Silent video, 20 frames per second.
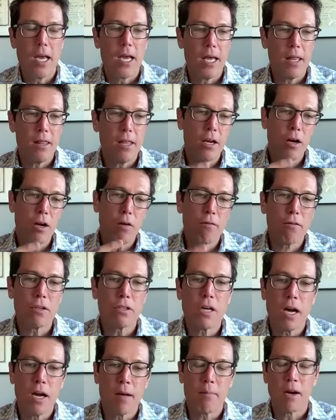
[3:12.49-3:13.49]
And then over
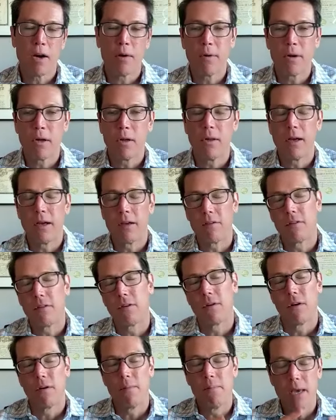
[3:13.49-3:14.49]
time, I realized
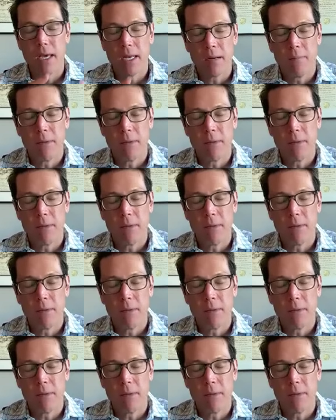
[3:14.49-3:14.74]
there are many,